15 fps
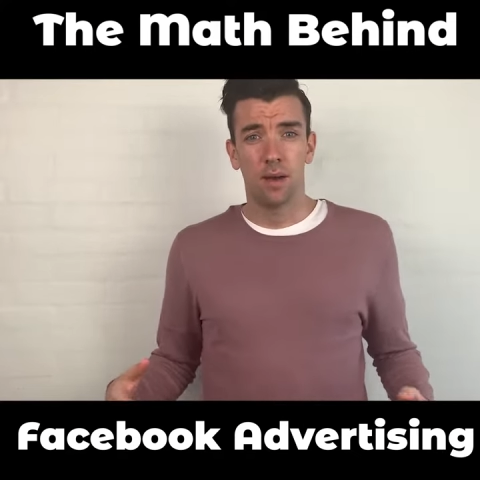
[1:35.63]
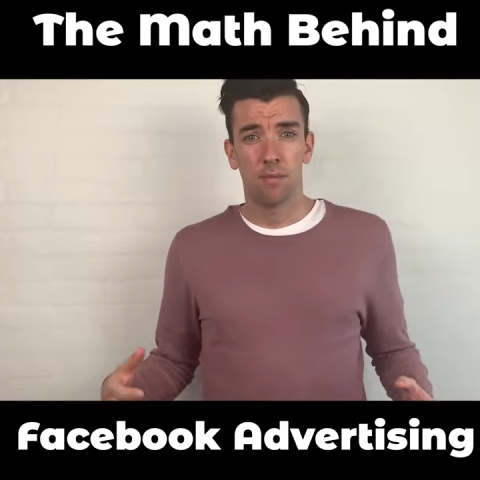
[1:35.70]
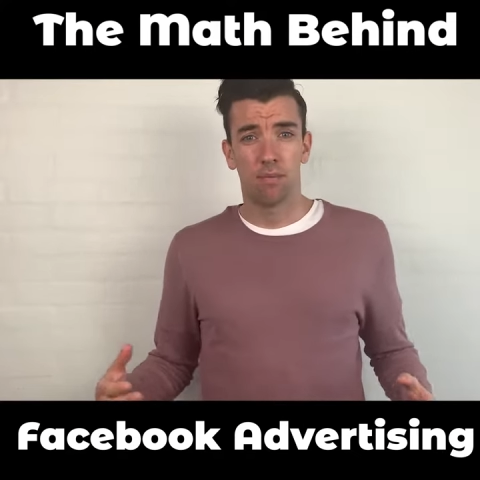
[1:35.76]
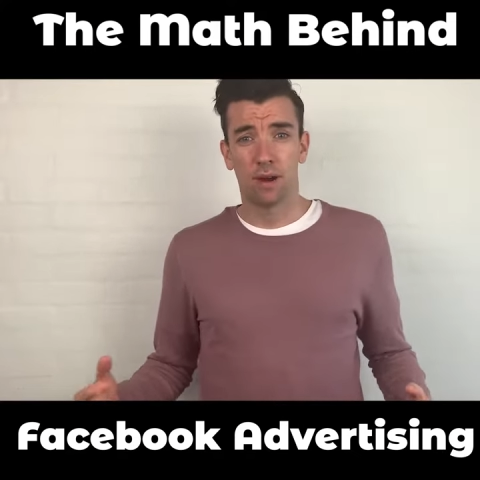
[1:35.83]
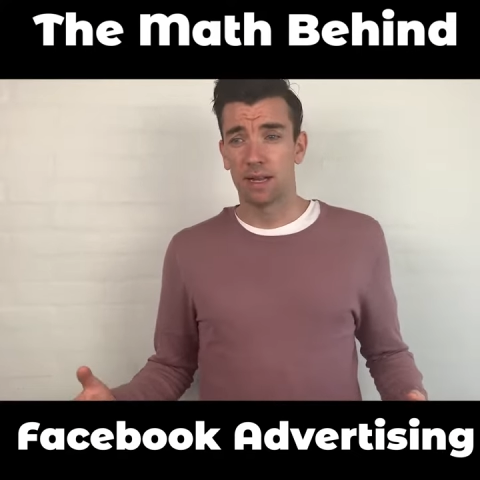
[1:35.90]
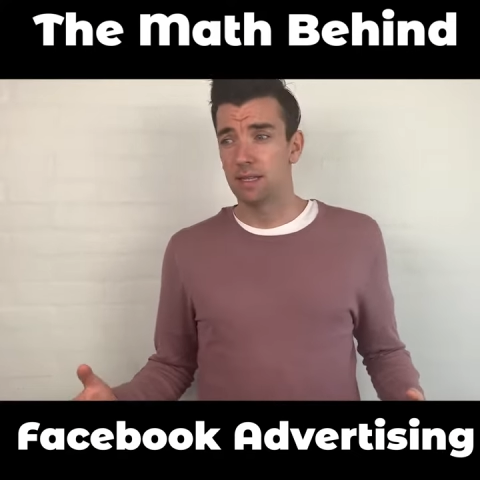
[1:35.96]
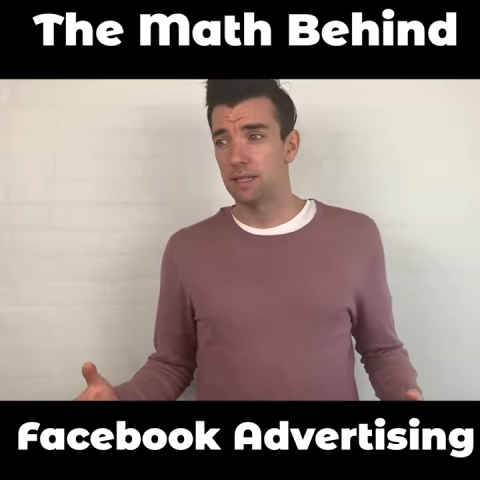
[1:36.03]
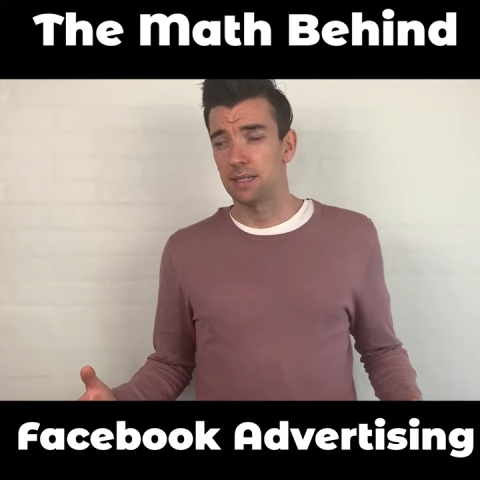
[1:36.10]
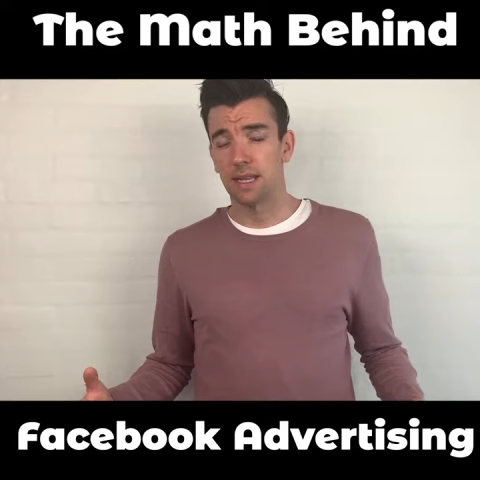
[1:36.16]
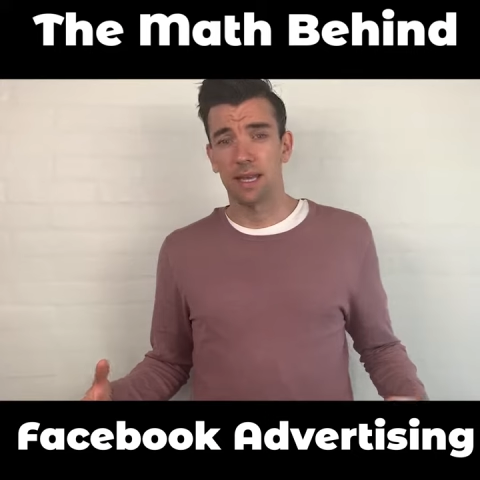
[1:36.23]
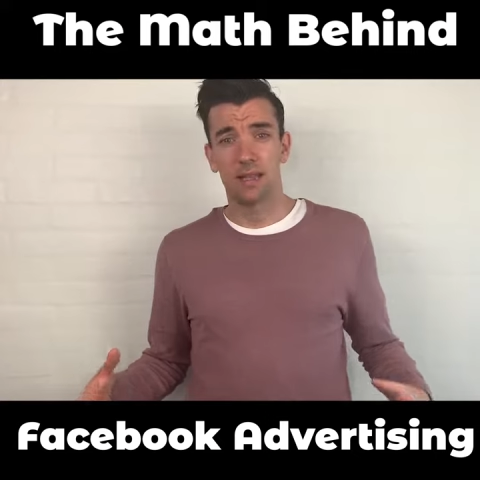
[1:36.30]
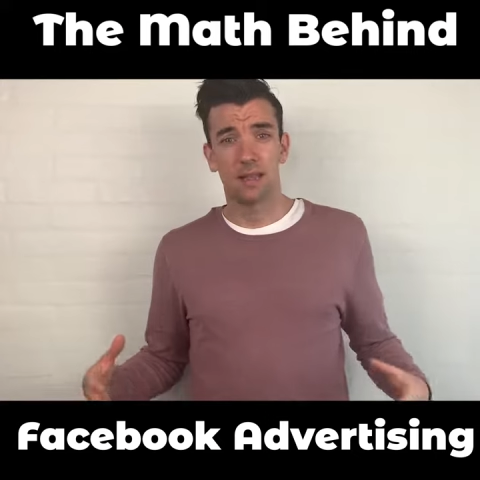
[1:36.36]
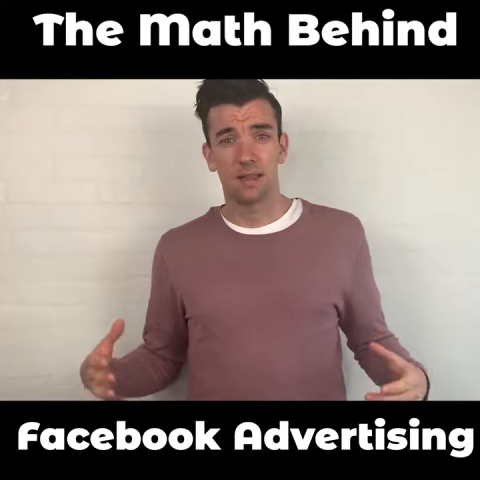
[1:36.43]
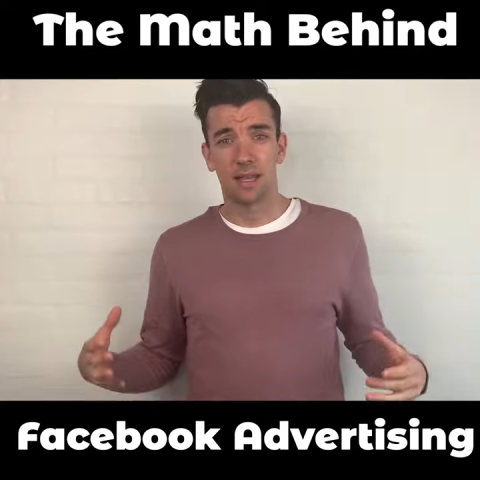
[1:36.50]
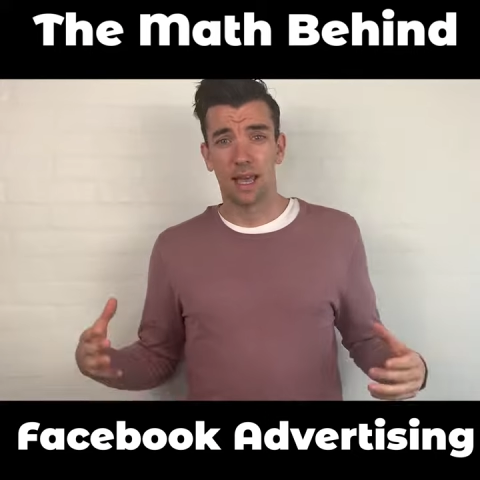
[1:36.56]
brands
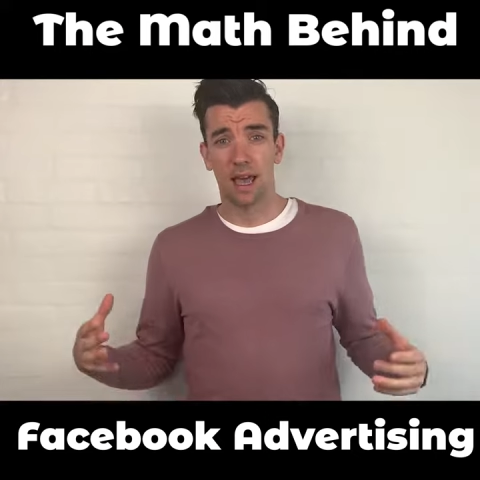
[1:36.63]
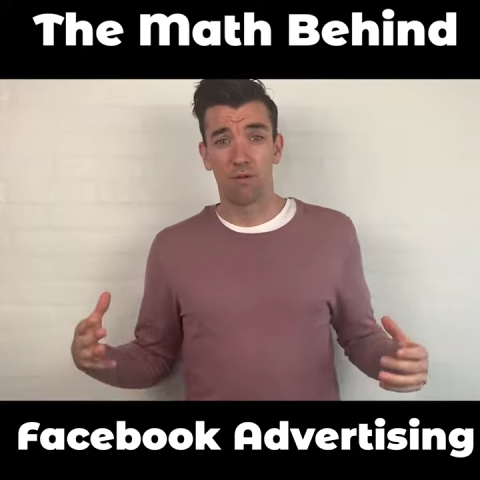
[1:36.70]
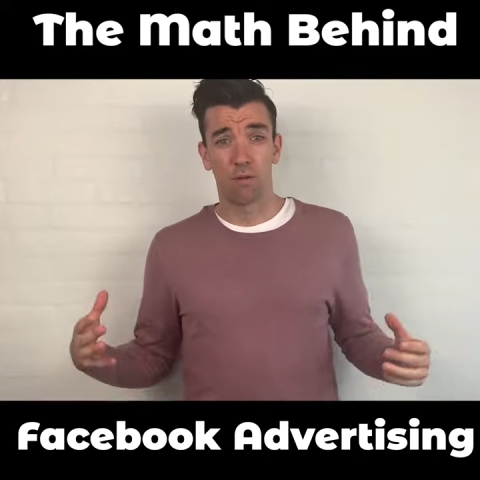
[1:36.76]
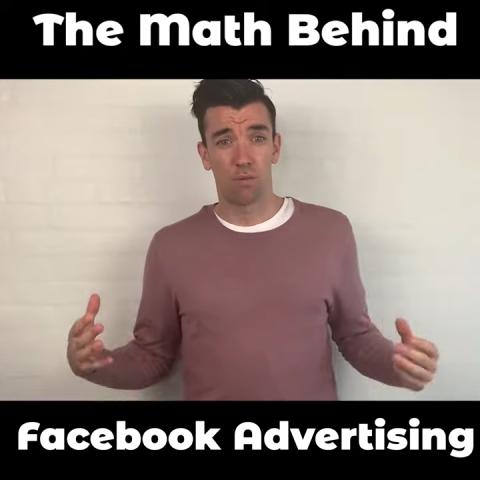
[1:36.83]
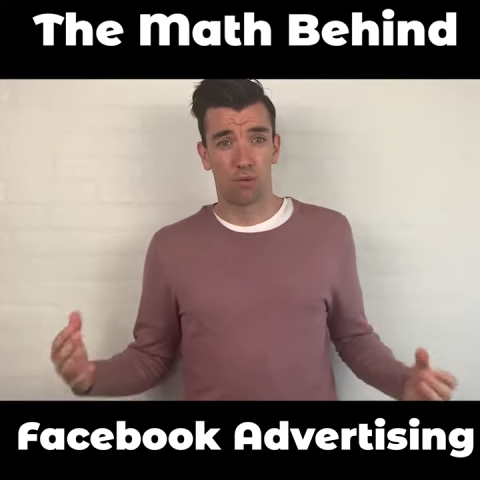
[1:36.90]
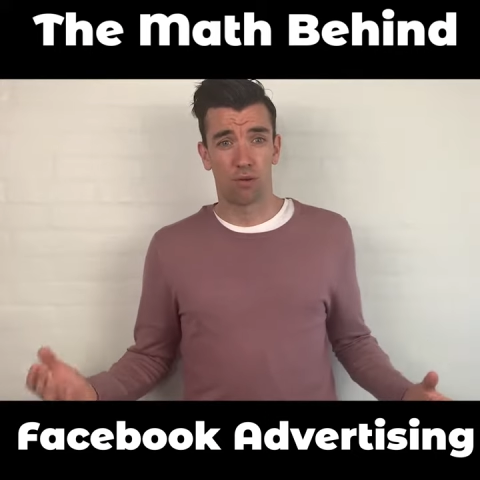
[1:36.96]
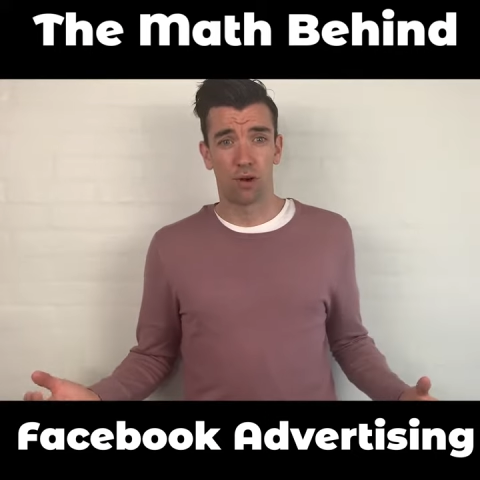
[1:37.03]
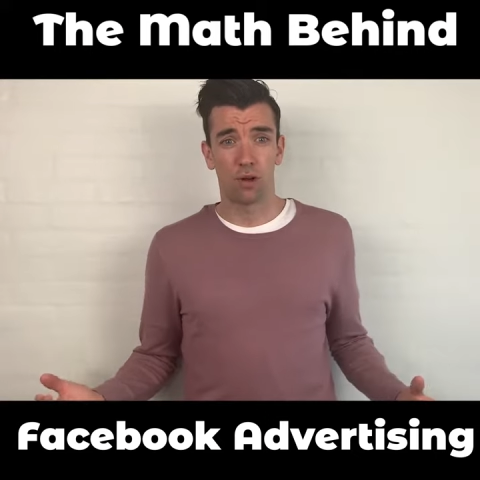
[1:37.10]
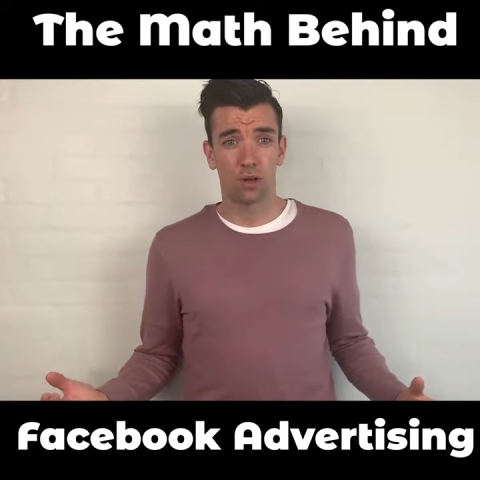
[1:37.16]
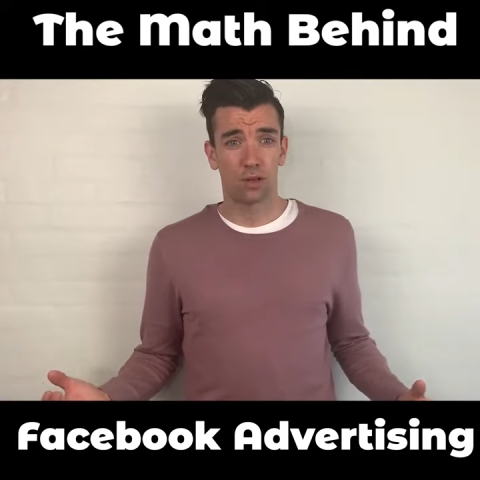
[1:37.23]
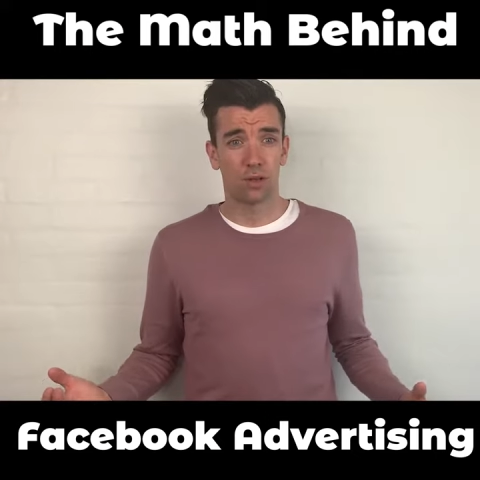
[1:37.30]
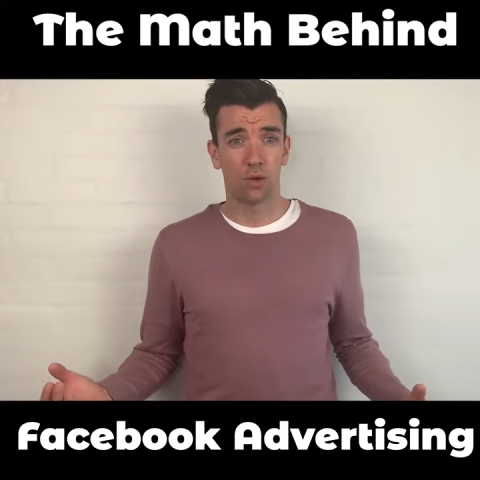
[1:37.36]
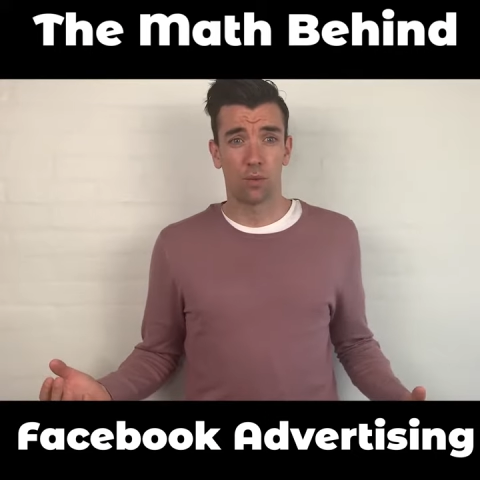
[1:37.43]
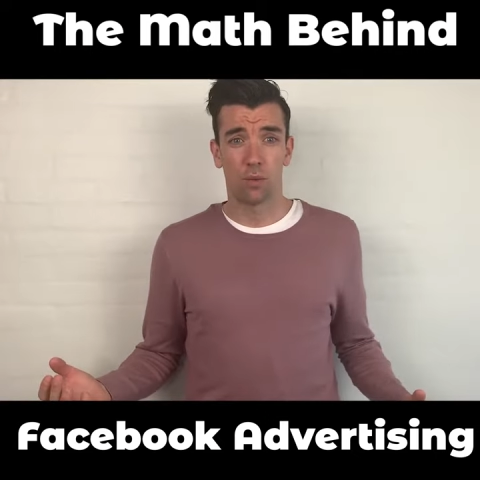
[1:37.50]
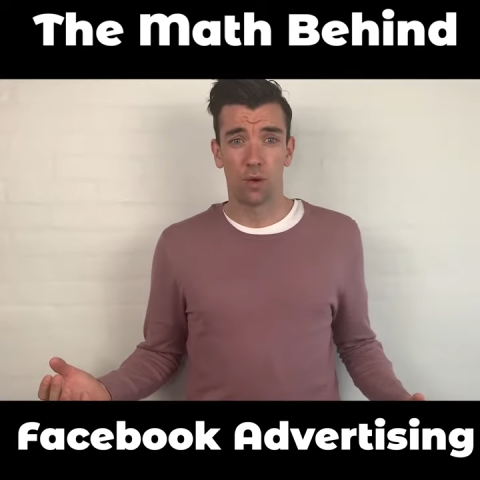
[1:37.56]
say that they have a
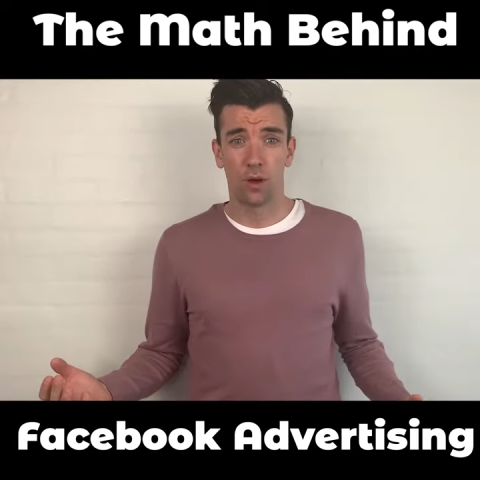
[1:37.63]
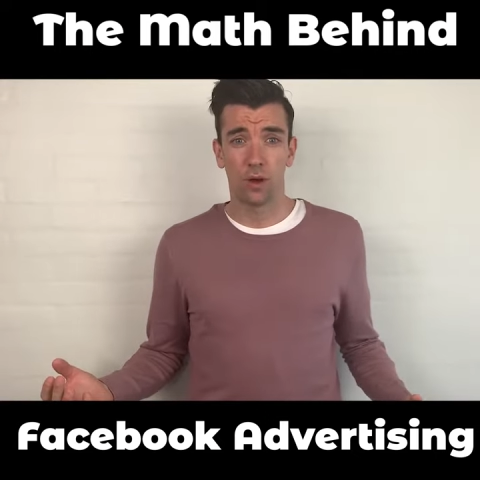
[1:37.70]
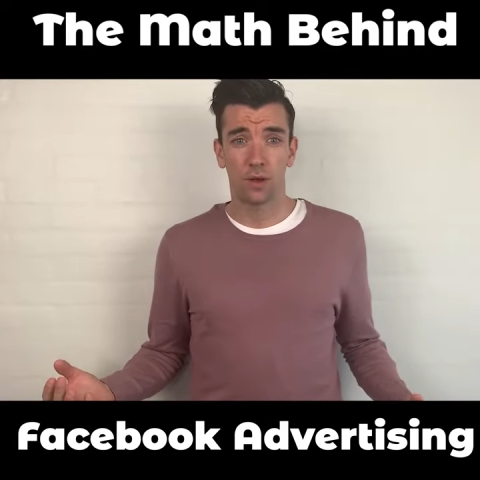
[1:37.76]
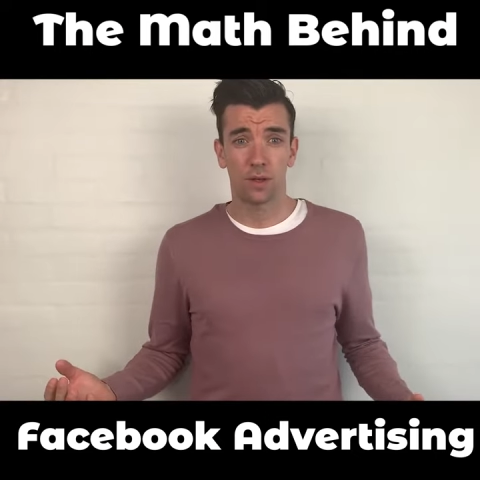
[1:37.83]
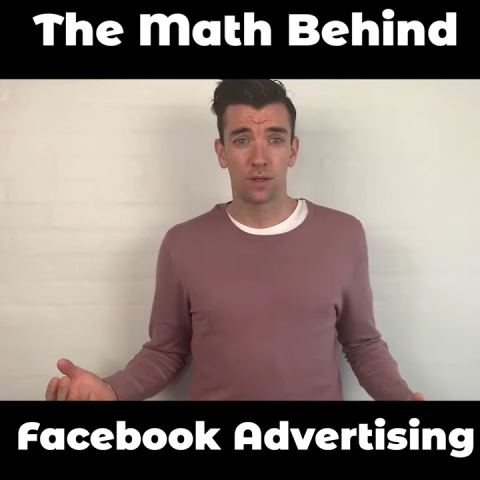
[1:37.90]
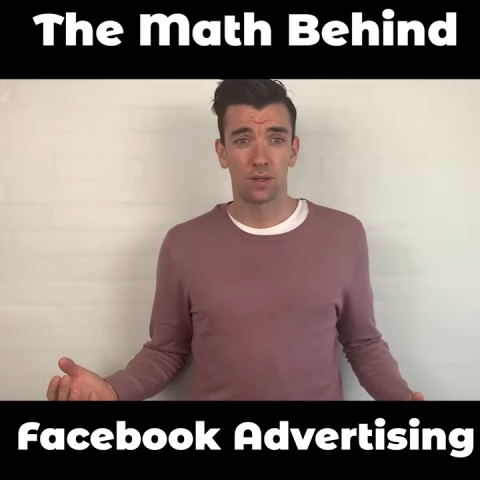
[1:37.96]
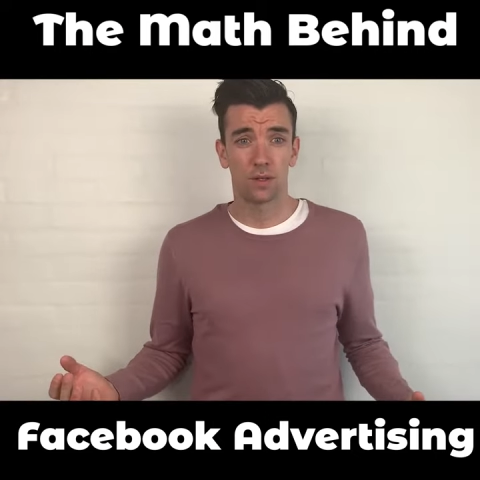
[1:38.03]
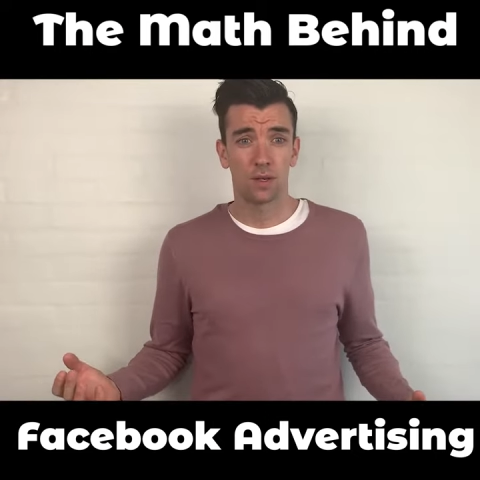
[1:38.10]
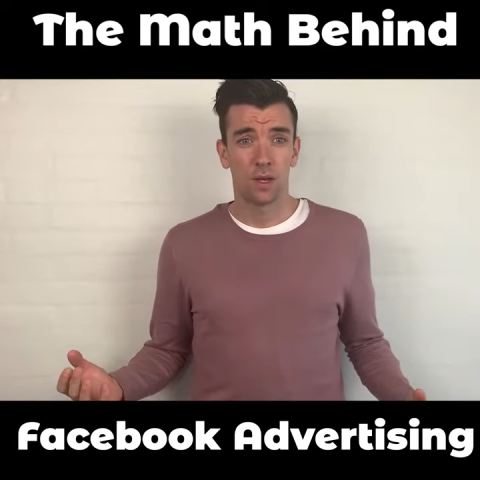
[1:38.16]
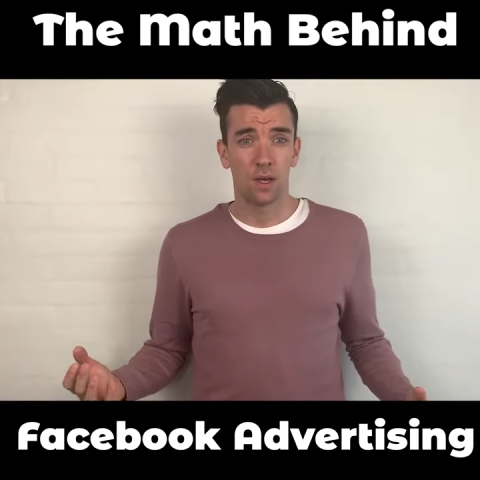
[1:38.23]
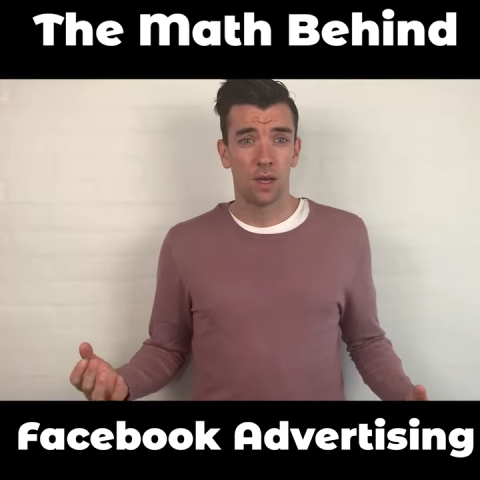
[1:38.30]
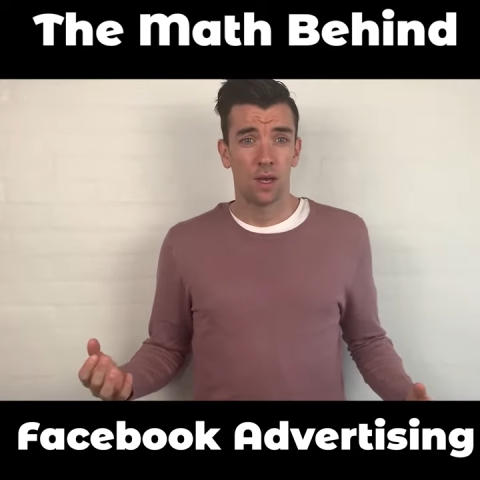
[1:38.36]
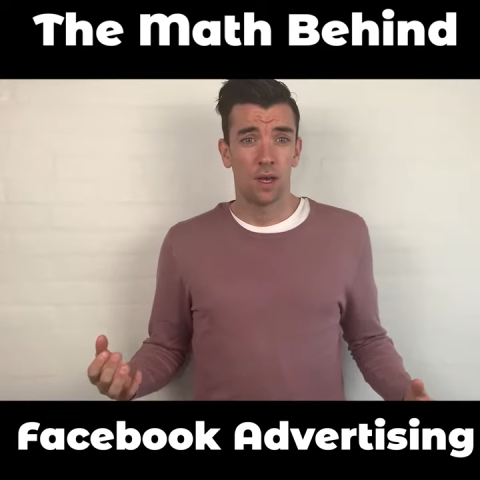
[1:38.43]
product that works,